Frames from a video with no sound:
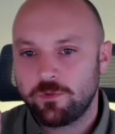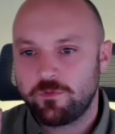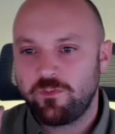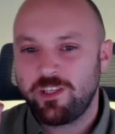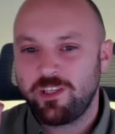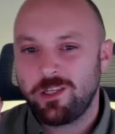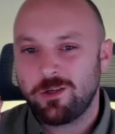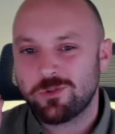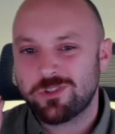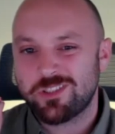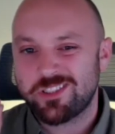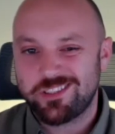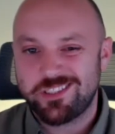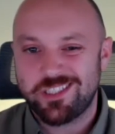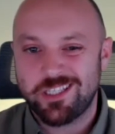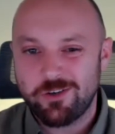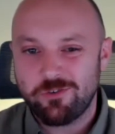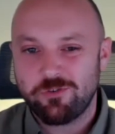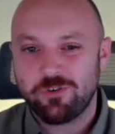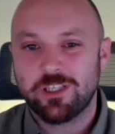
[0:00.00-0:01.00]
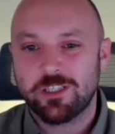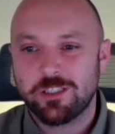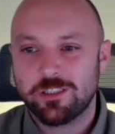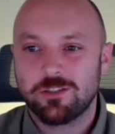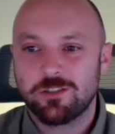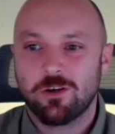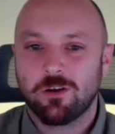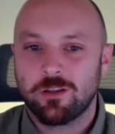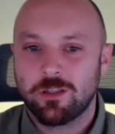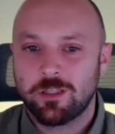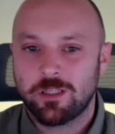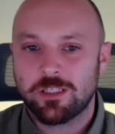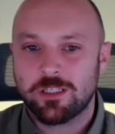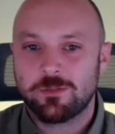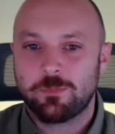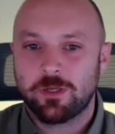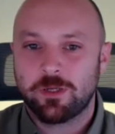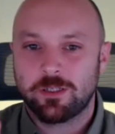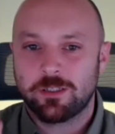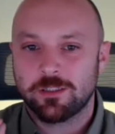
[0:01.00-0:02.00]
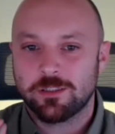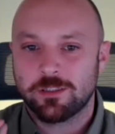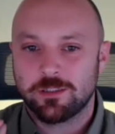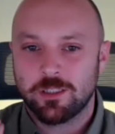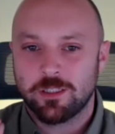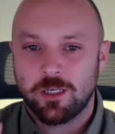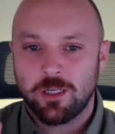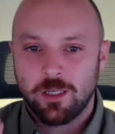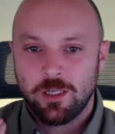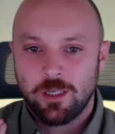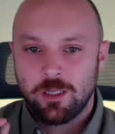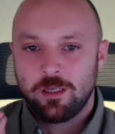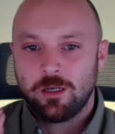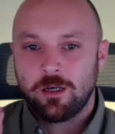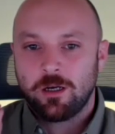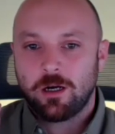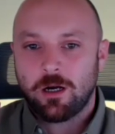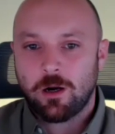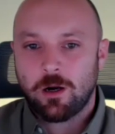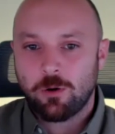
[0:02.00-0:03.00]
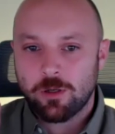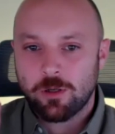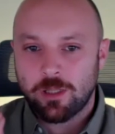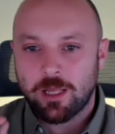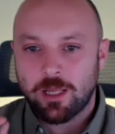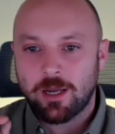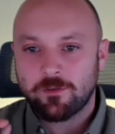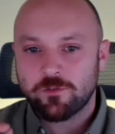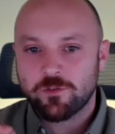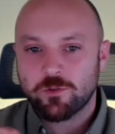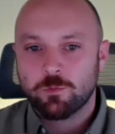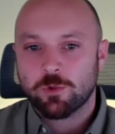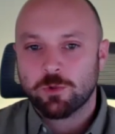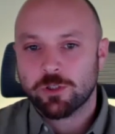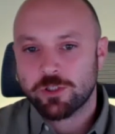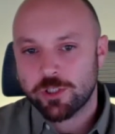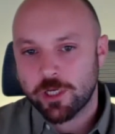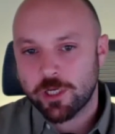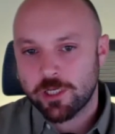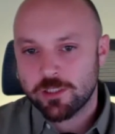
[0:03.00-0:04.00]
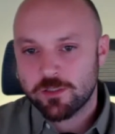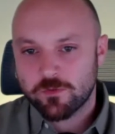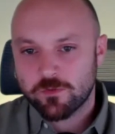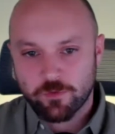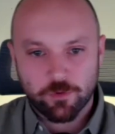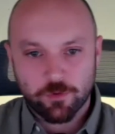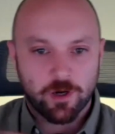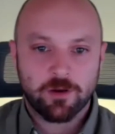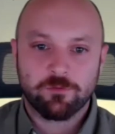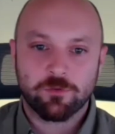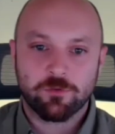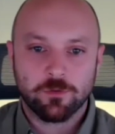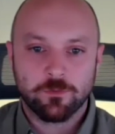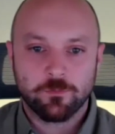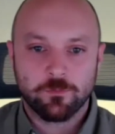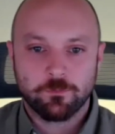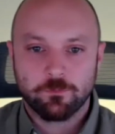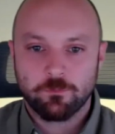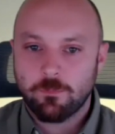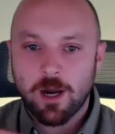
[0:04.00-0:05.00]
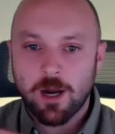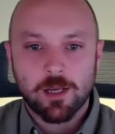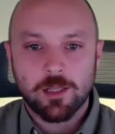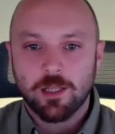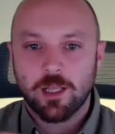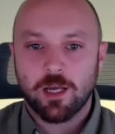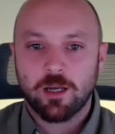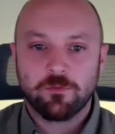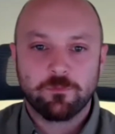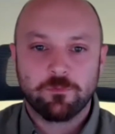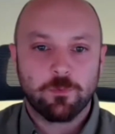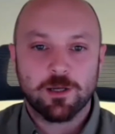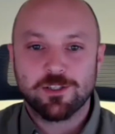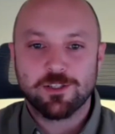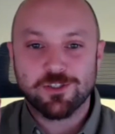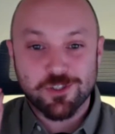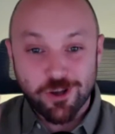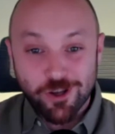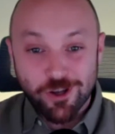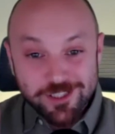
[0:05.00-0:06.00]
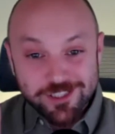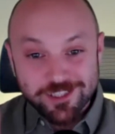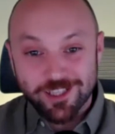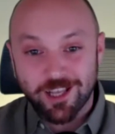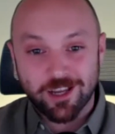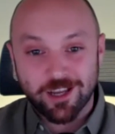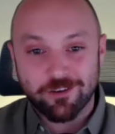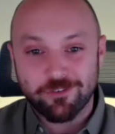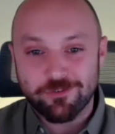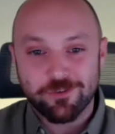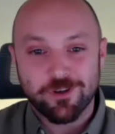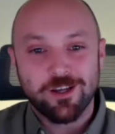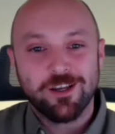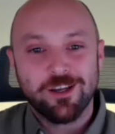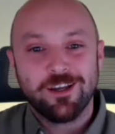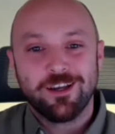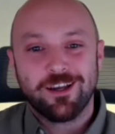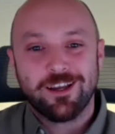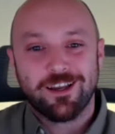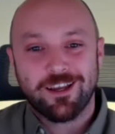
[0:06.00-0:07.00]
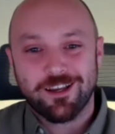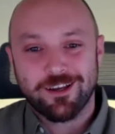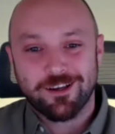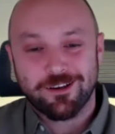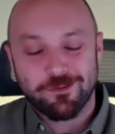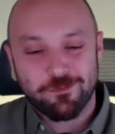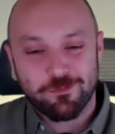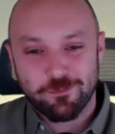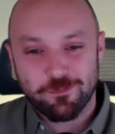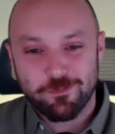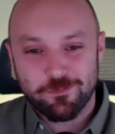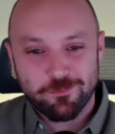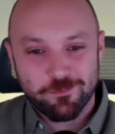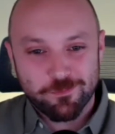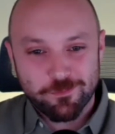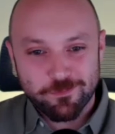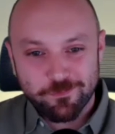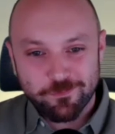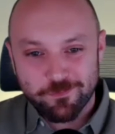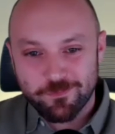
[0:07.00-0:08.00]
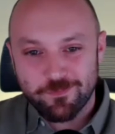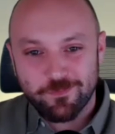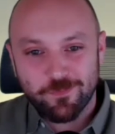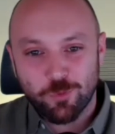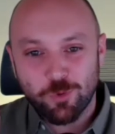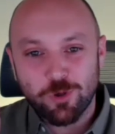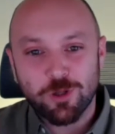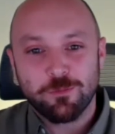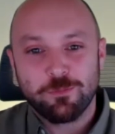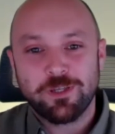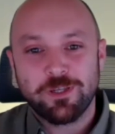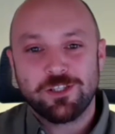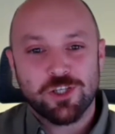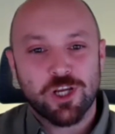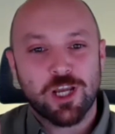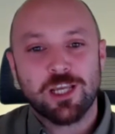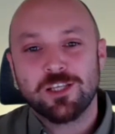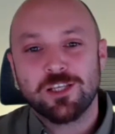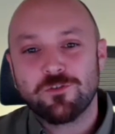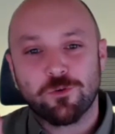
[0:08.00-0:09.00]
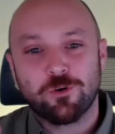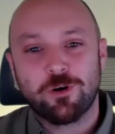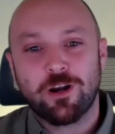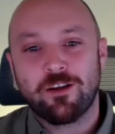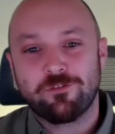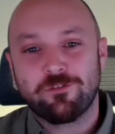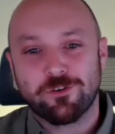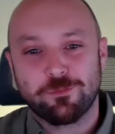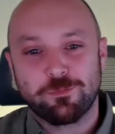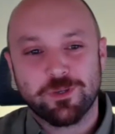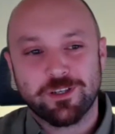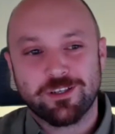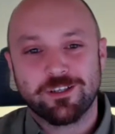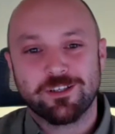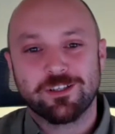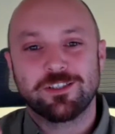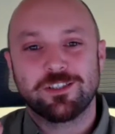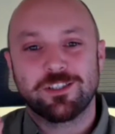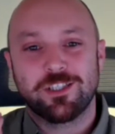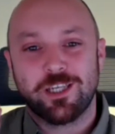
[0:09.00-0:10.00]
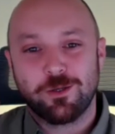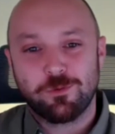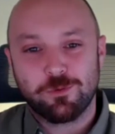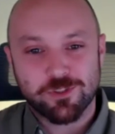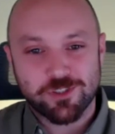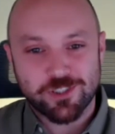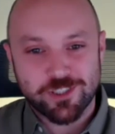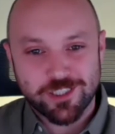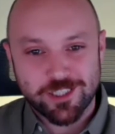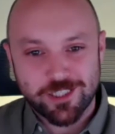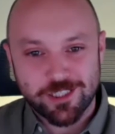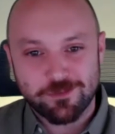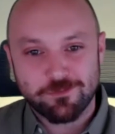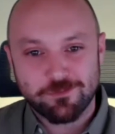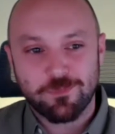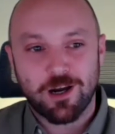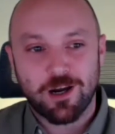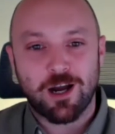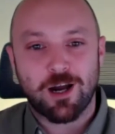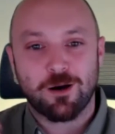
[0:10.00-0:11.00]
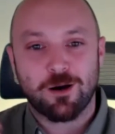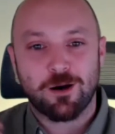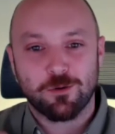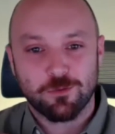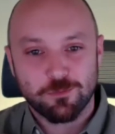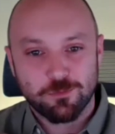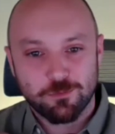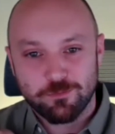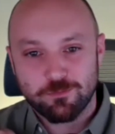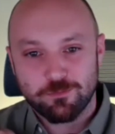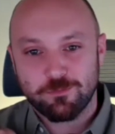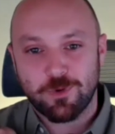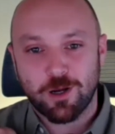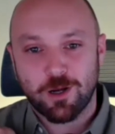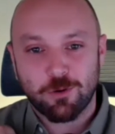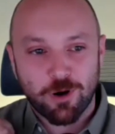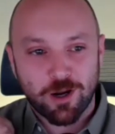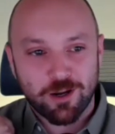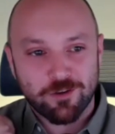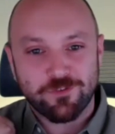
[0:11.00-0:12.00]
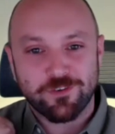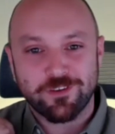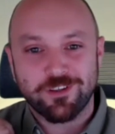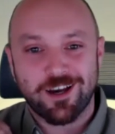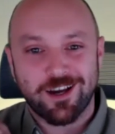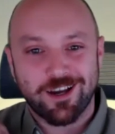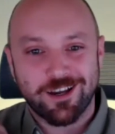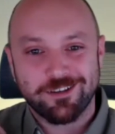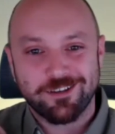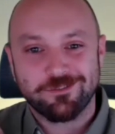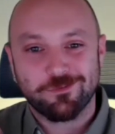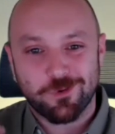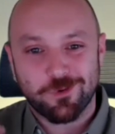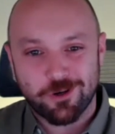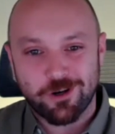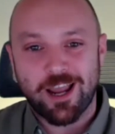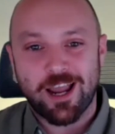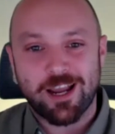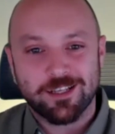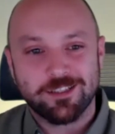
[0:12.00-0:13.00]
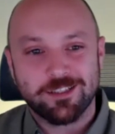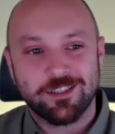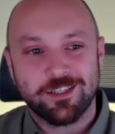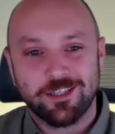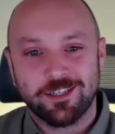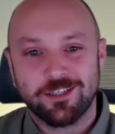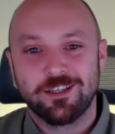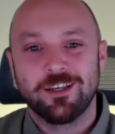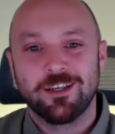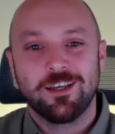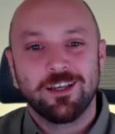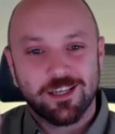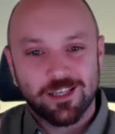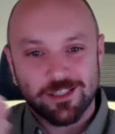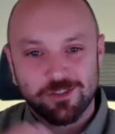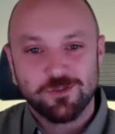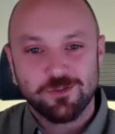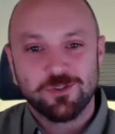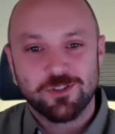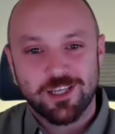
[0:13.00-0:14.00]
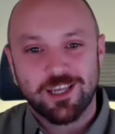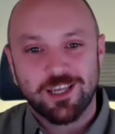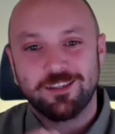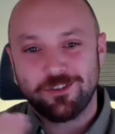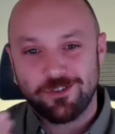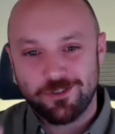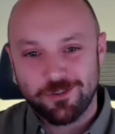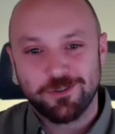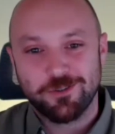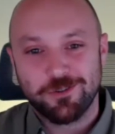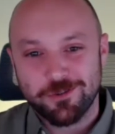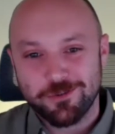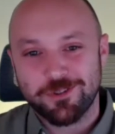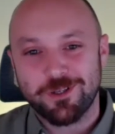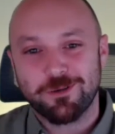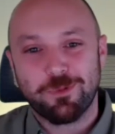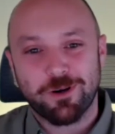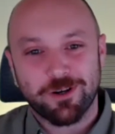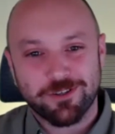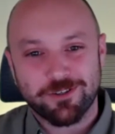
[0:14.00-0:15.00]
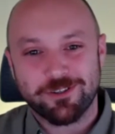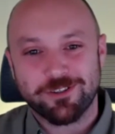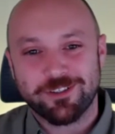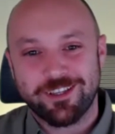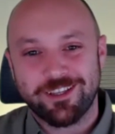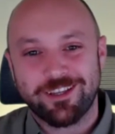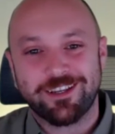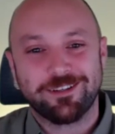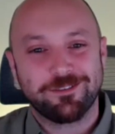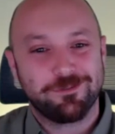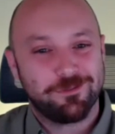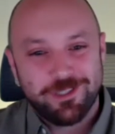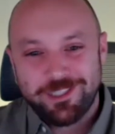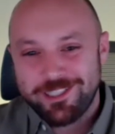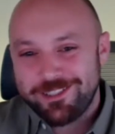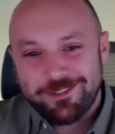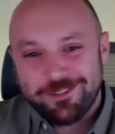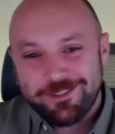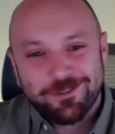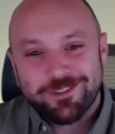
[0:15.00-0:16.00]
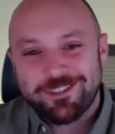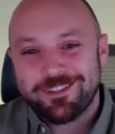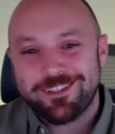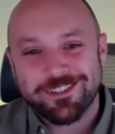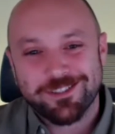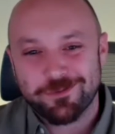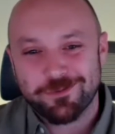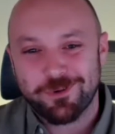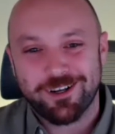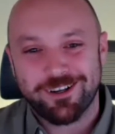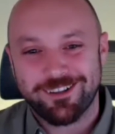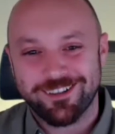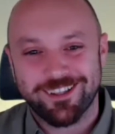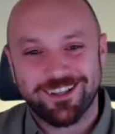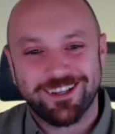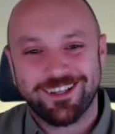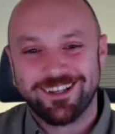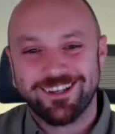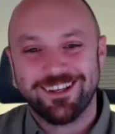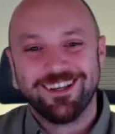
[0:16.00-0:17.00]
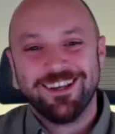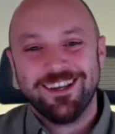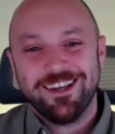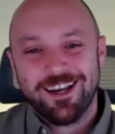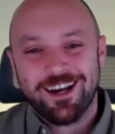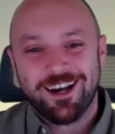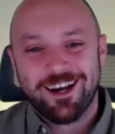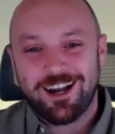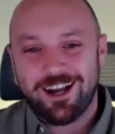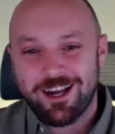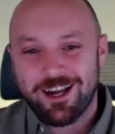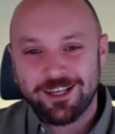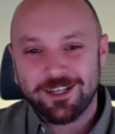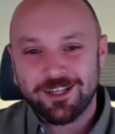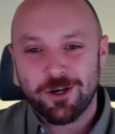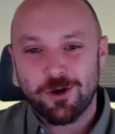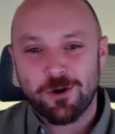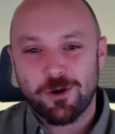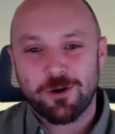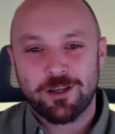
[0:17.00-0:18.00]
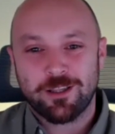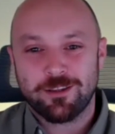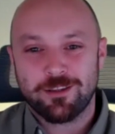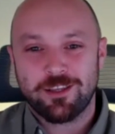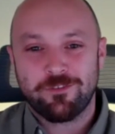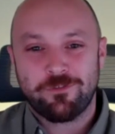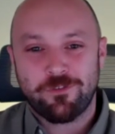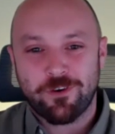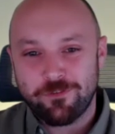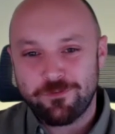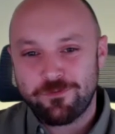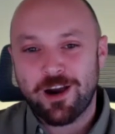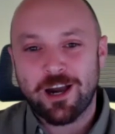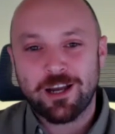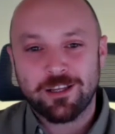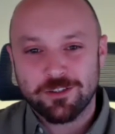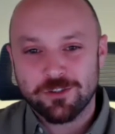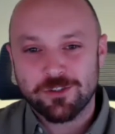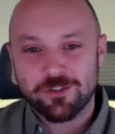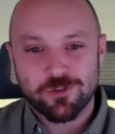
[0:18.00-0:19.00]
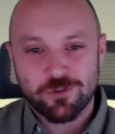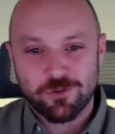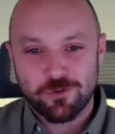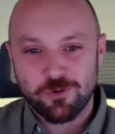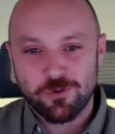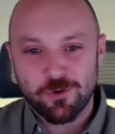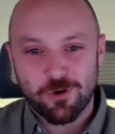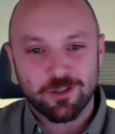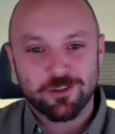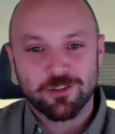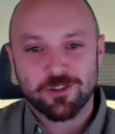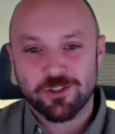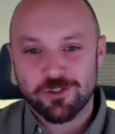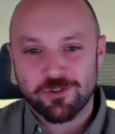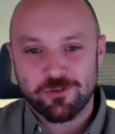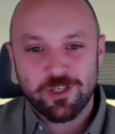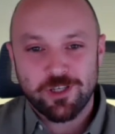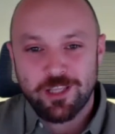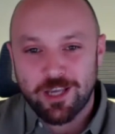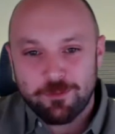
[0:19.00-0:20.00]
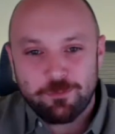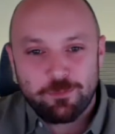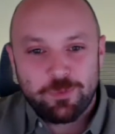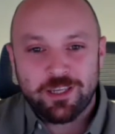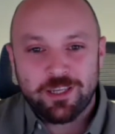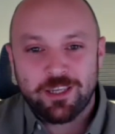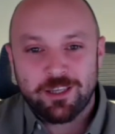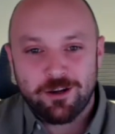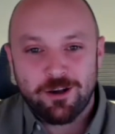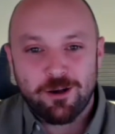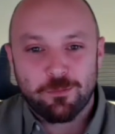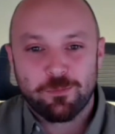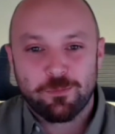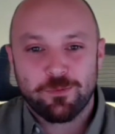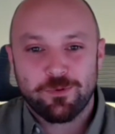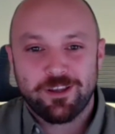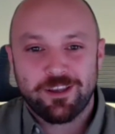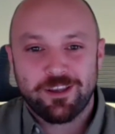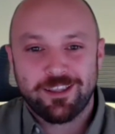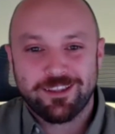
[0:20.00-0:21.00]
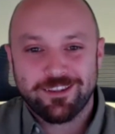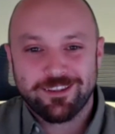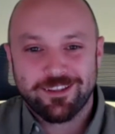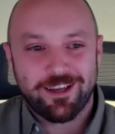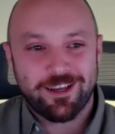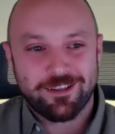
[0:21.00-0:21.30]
video series on this, because our lives were changed forever. My life, my son's life, um, will be changed forever, because he will see how my wife and I are acting. As you said, you do the butter thing, we do it as well. Like, I go and if I find a screw on the street, I pick it up and